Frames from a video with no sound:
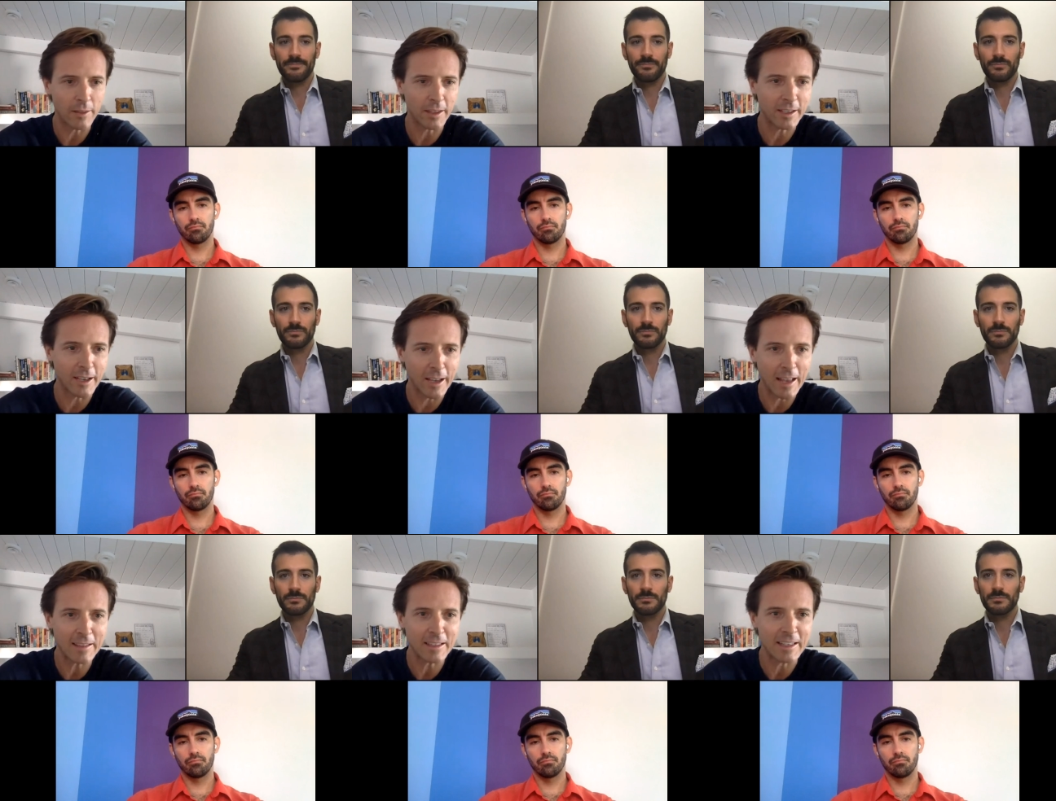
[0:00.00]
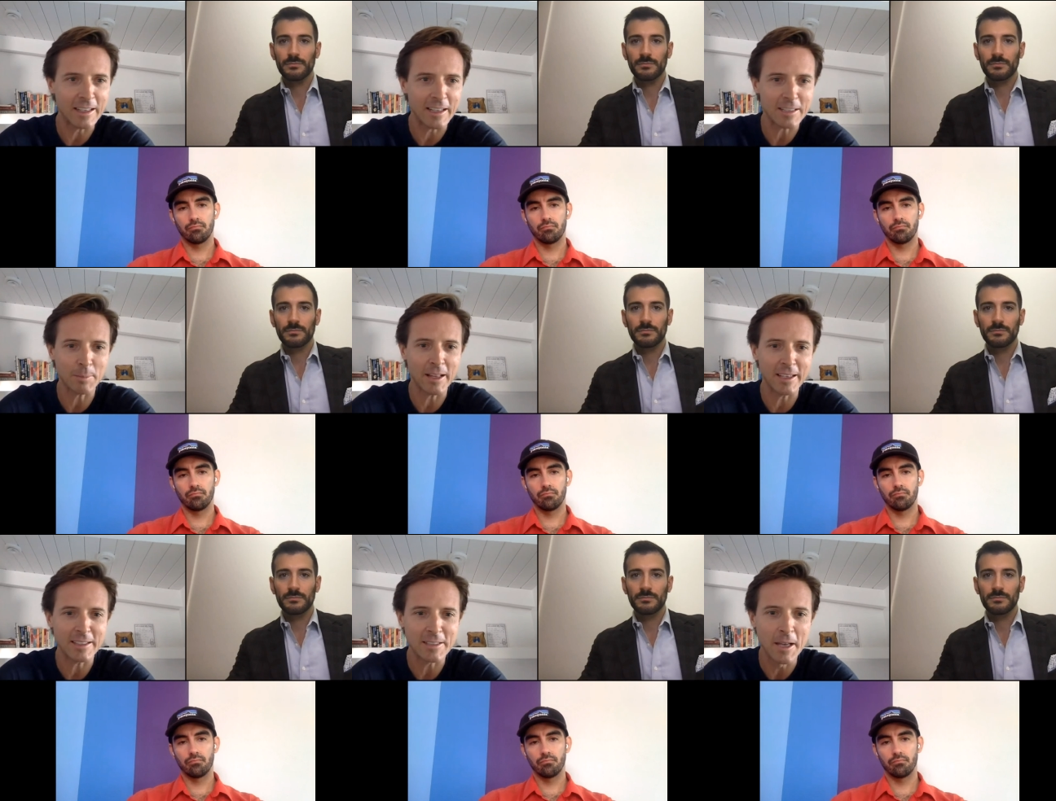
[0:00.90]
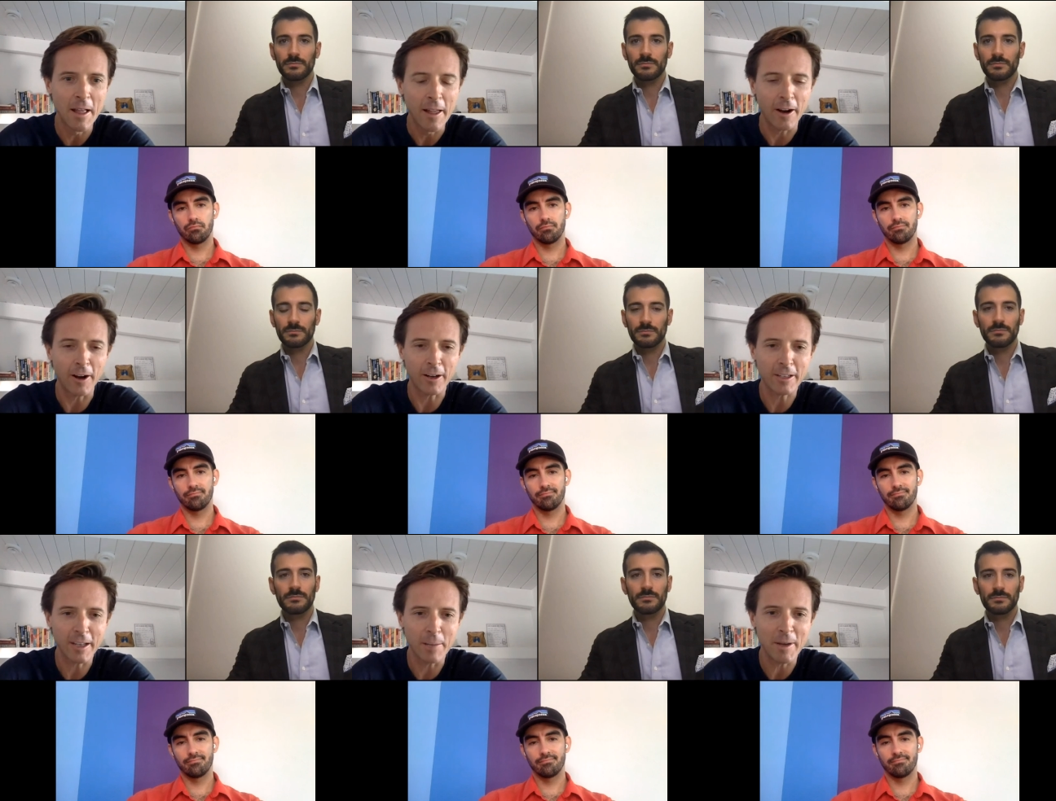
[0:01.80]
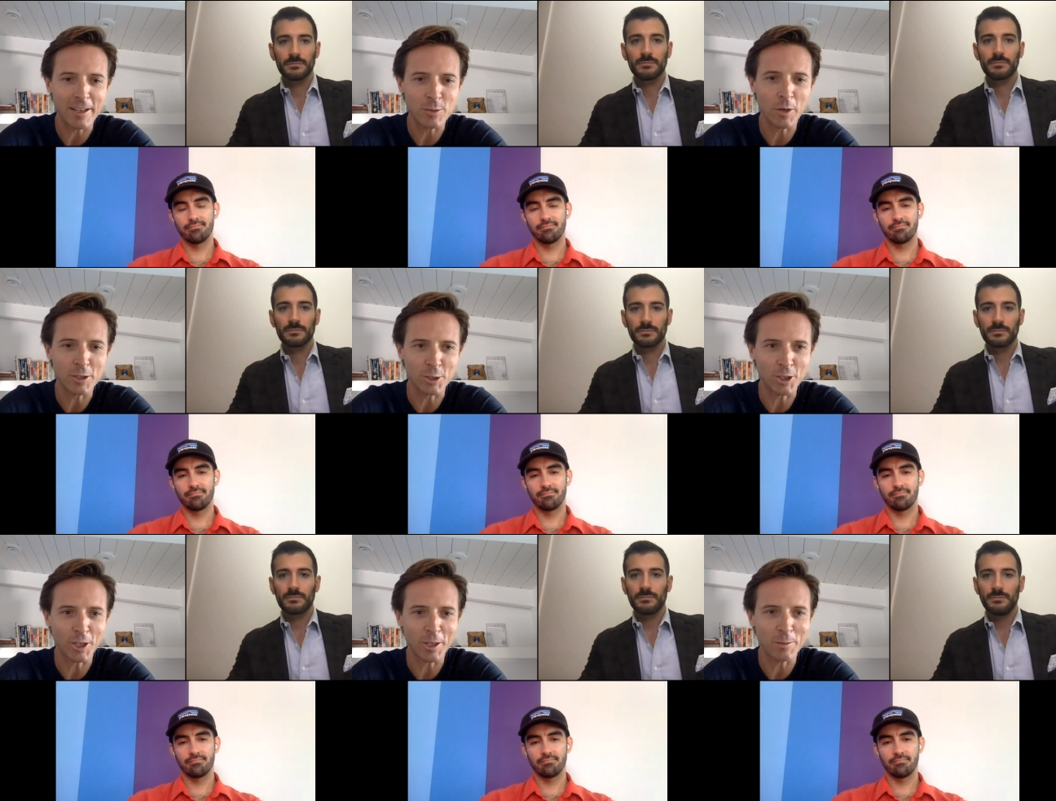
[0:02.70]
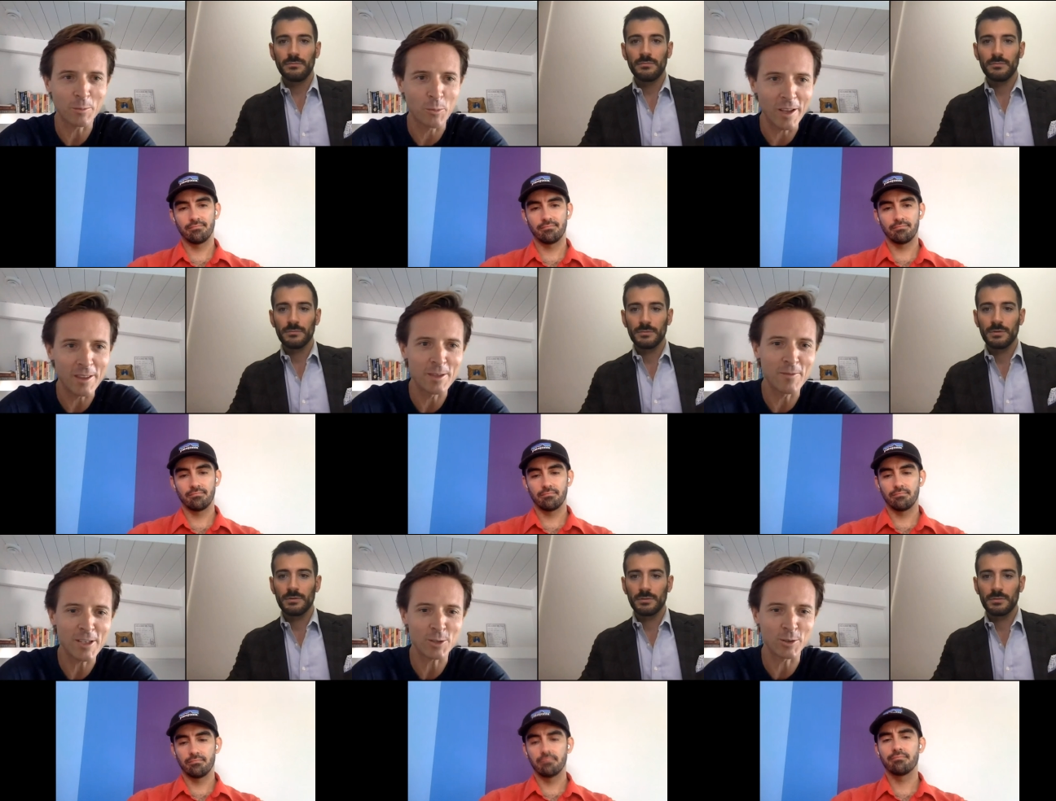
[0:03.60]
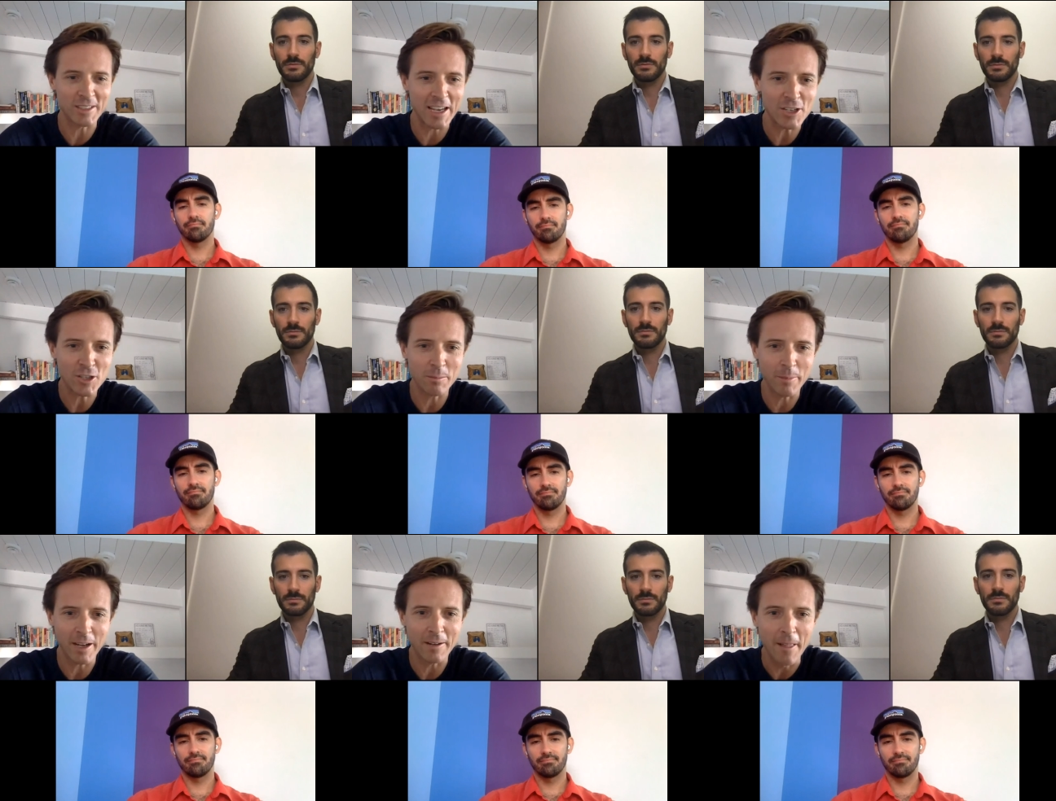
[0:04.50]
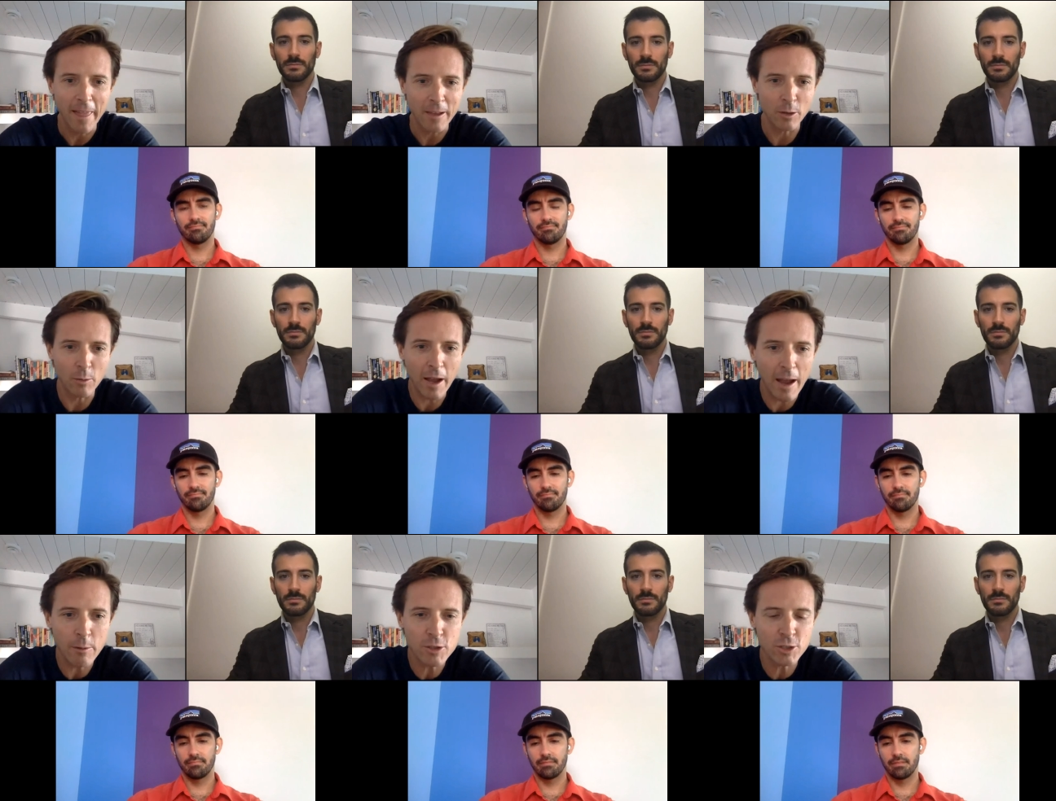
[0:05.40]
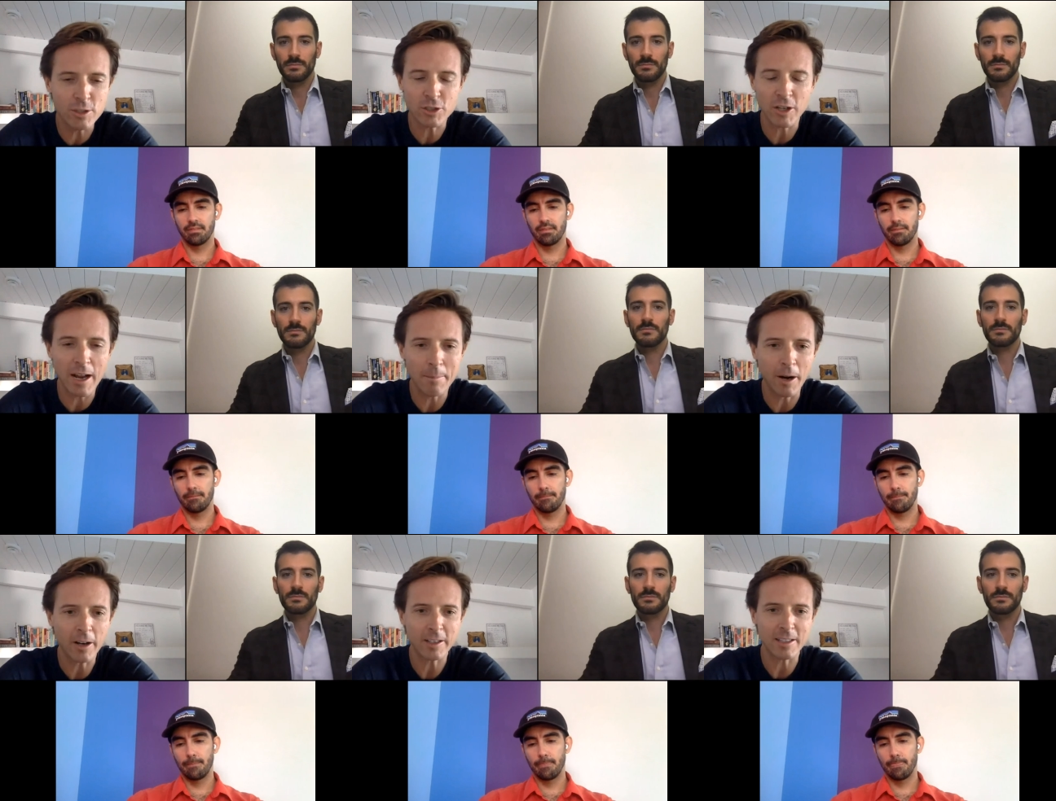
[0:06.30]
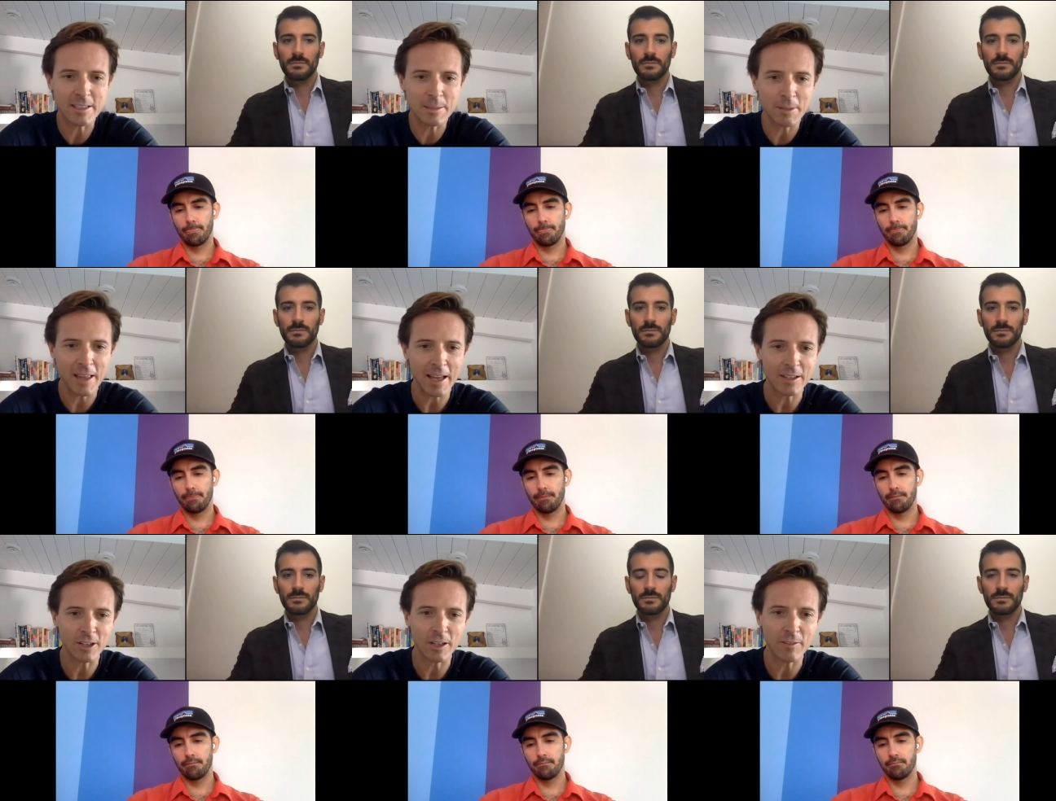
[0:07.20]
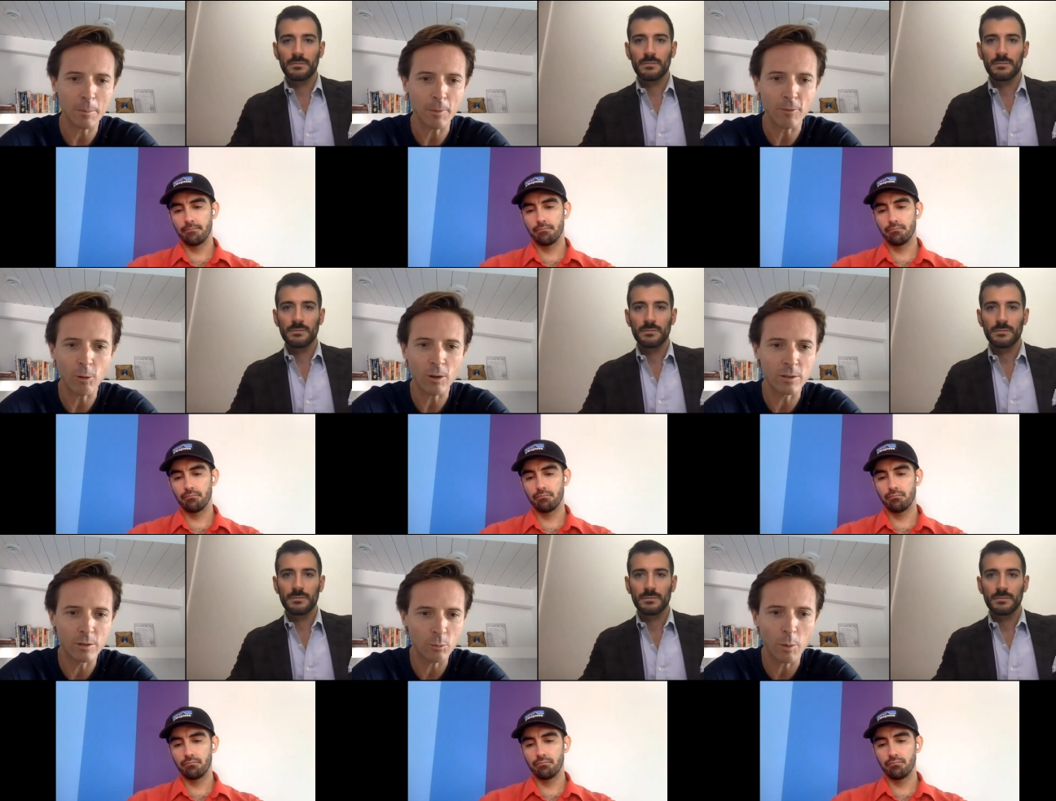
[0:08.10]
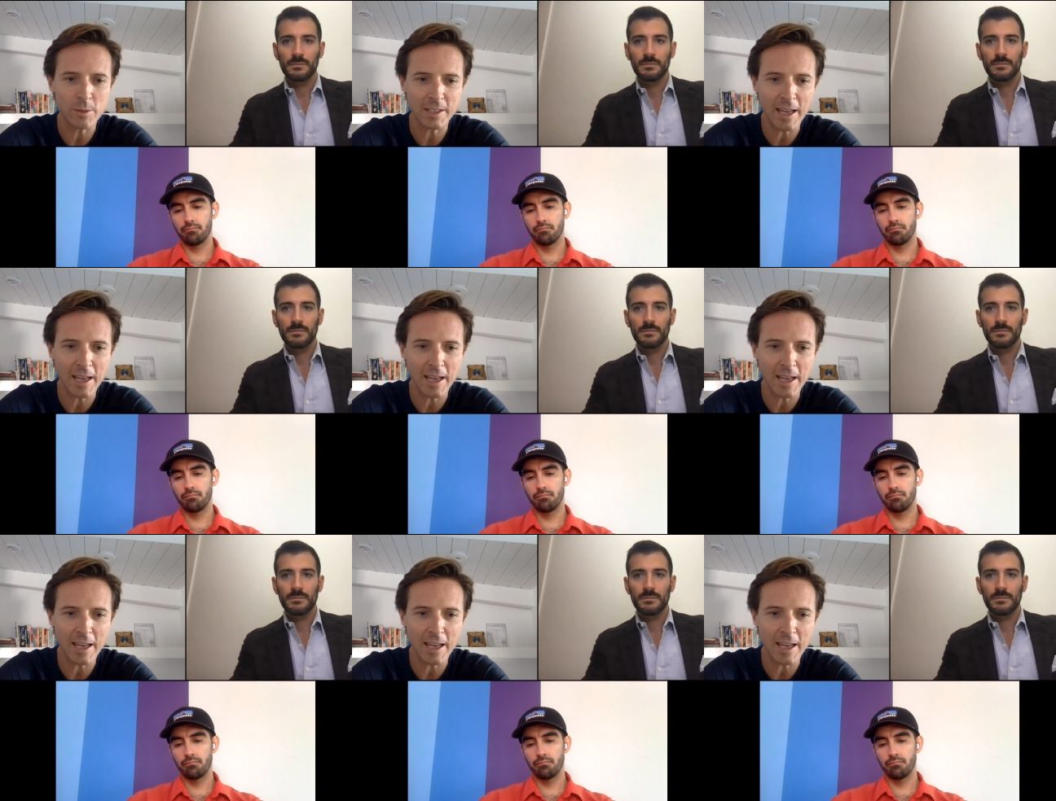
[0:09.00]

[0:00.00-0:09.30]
Speaker 1: I think uh, Anthony explained Arka about as well as you could with visualization, but you know, how would you describe Arka to somebody that hadn't heard of it before, and, and what